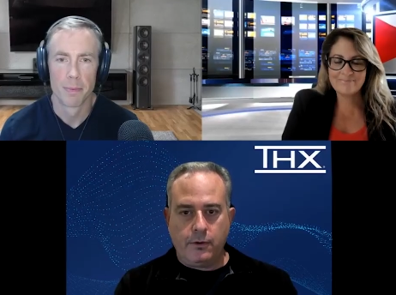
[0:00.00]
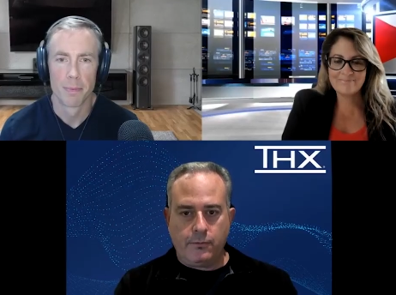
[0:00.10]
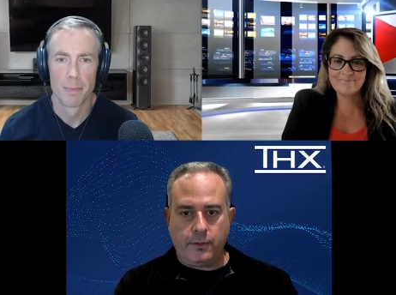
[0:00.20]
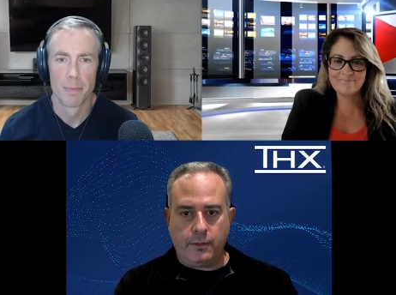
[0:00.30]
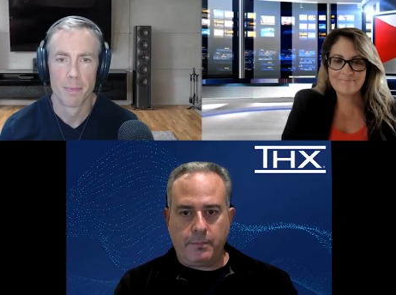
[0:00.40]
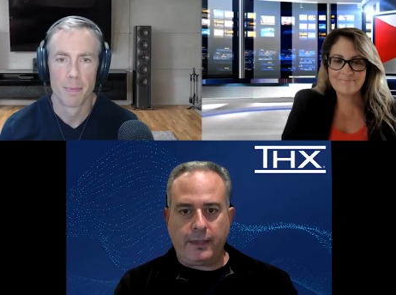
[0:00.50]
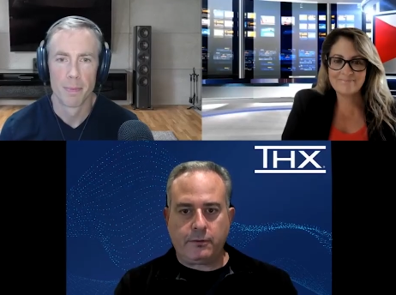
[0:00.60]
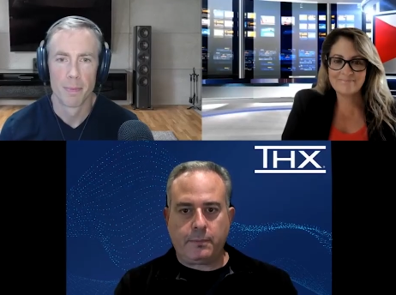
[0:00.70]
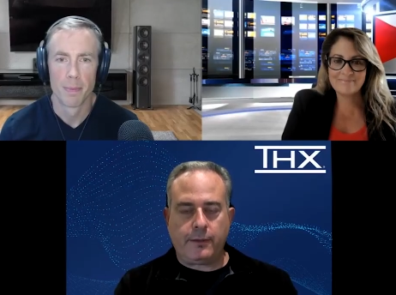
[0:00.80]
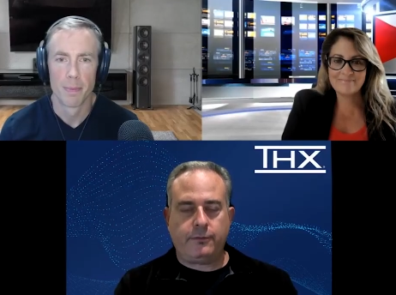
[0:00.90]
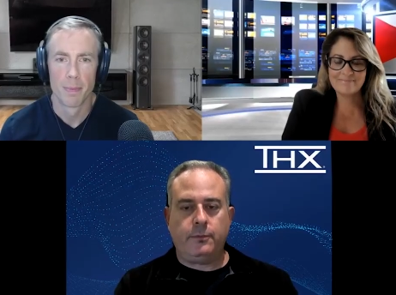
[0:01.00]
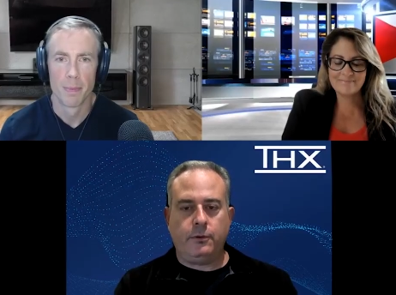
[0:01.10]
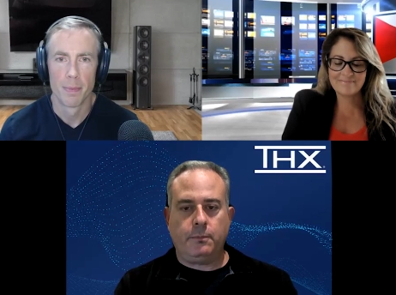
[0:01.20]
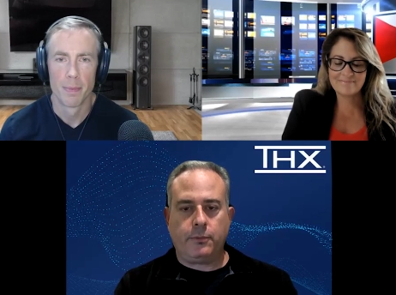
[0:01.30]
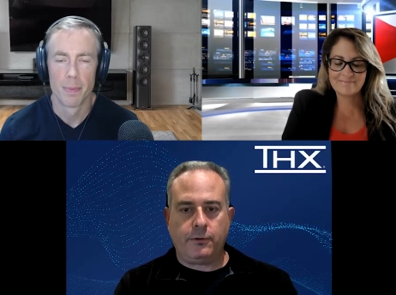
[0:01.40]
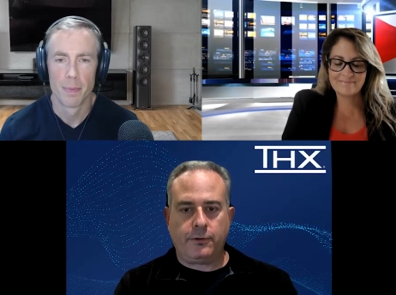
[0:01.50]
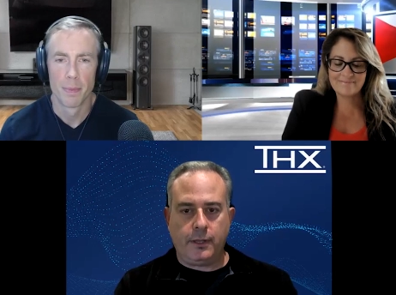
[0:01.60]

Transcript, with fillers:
Speaker 1: for the best possible personal